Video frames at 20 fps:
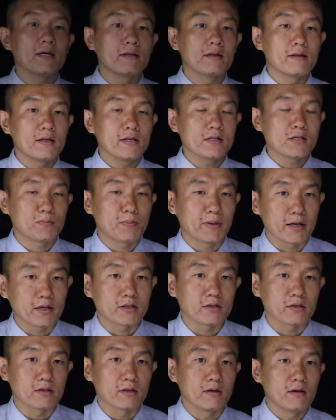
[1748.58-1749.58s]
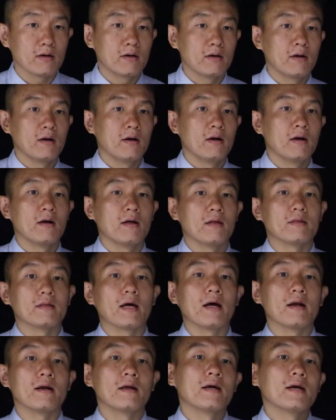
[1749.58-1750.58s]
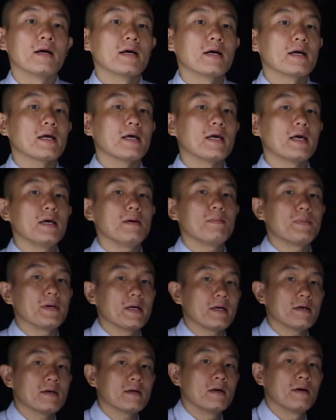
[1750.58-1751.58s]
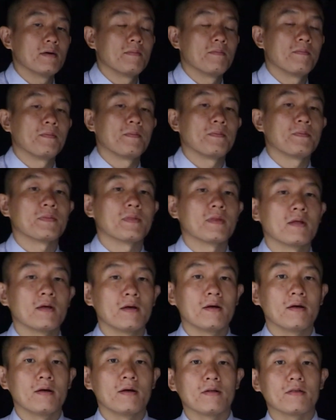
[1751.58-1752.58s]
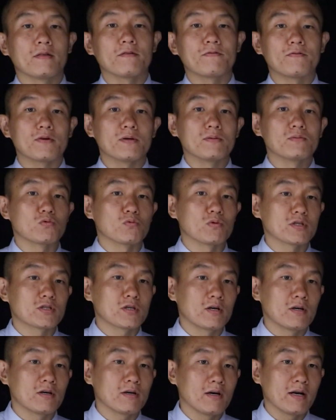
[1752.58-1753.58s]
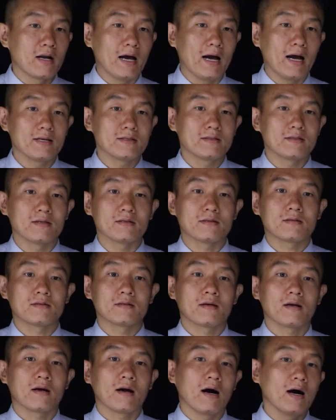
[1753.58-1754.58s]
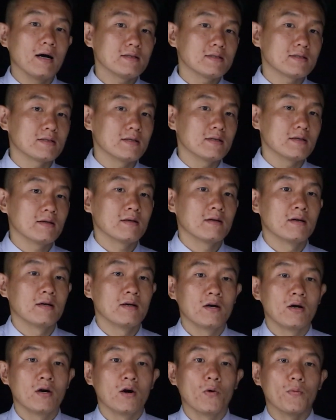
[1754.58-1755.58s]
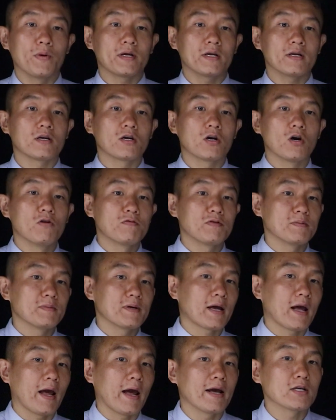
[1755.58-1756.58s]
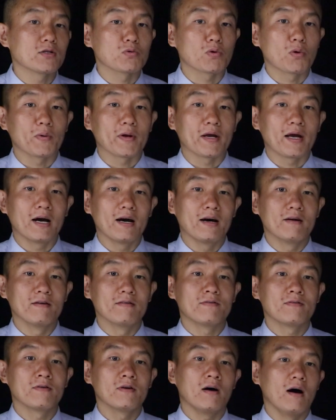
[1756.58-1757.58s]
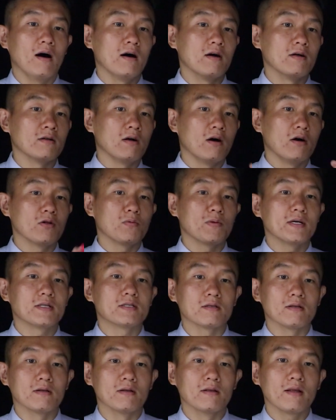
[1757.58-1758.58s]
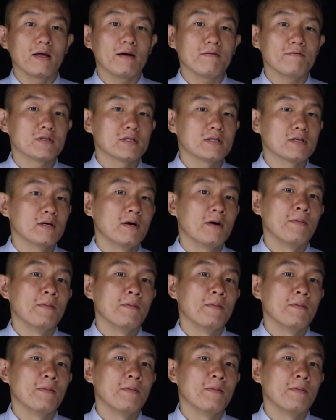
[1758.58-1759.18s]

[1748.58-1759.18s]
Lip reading: in this picture that keeping the firm's return on assets constant, we can go from a case where we have all the way to the left